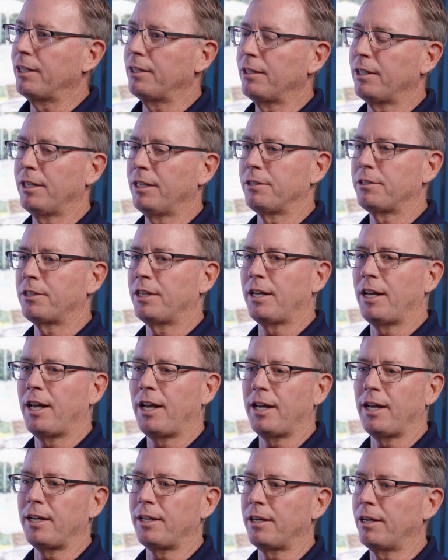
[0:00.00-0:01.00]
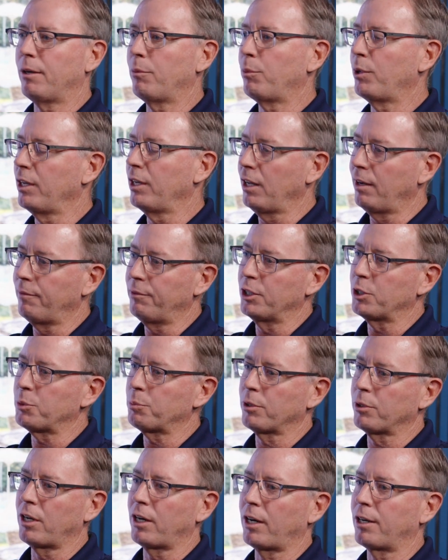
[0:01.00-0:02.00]
and say, hey, we love this
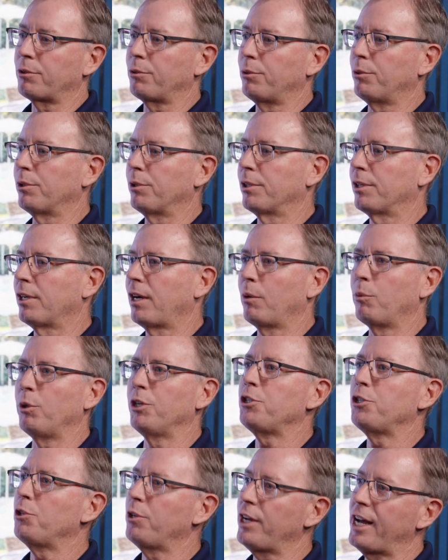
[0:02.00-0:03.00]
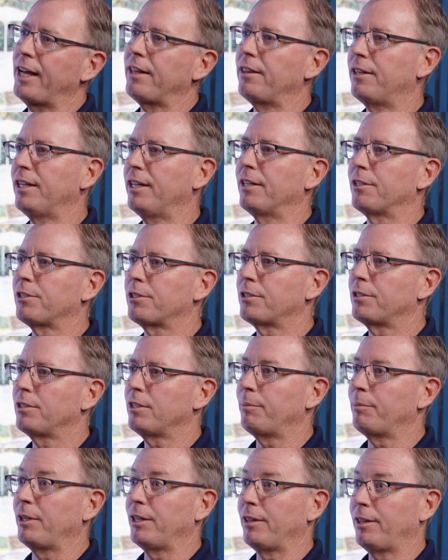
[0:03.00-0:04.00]
product, or I wish you had this.
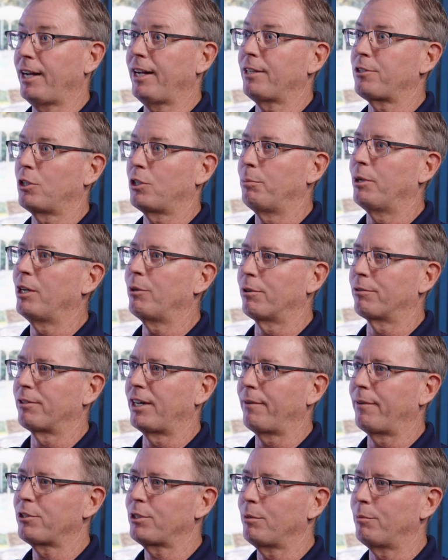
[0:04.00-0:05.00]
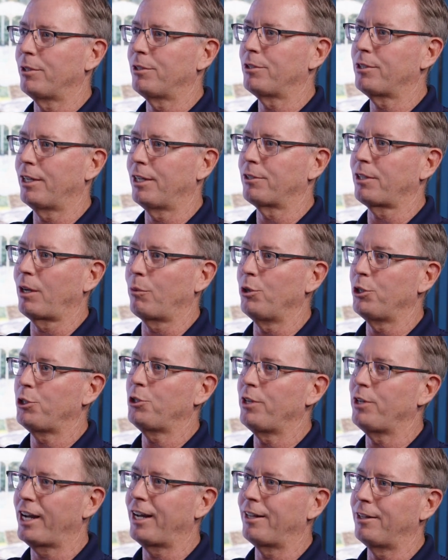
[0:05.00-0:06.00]
I mean, that's the big one, right? If someone says, I
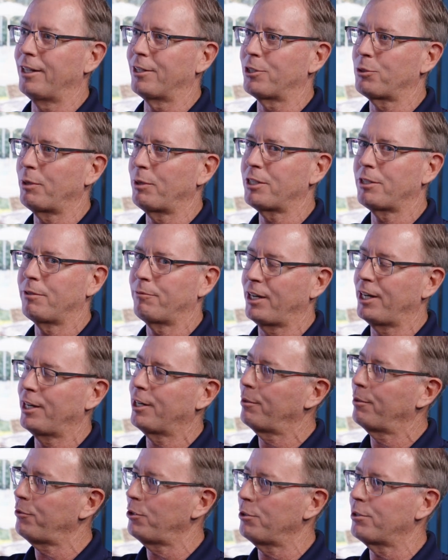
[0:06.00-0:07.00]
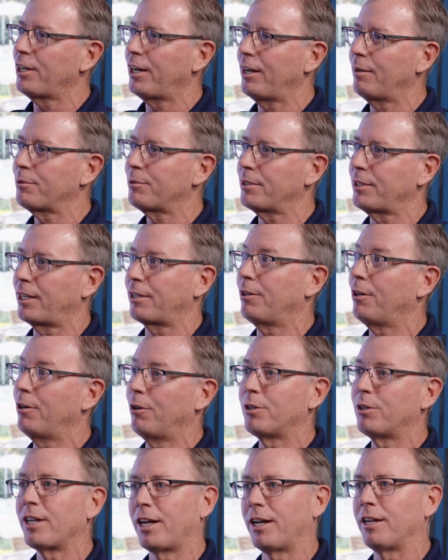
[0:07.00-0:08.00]
wish you had this, especially if I hear it a few times, it's like,
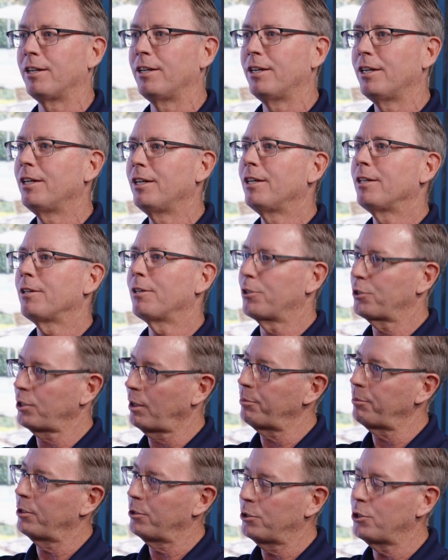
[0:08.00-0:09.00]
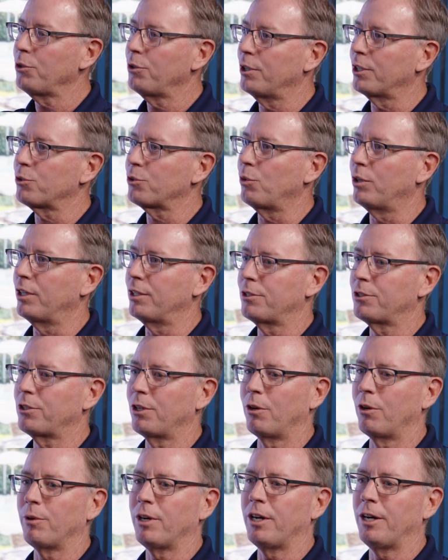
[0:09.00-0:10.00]
oh, okay, there's something to this one.
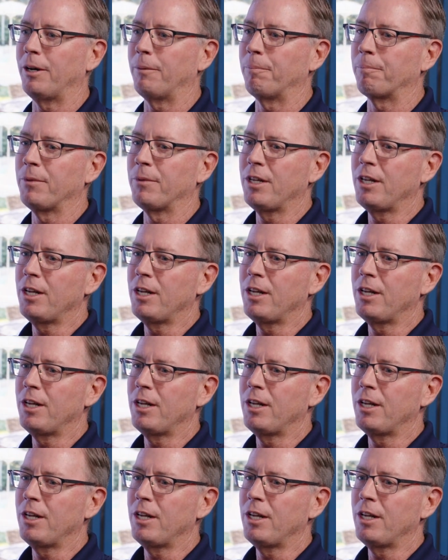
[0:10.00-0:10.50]
So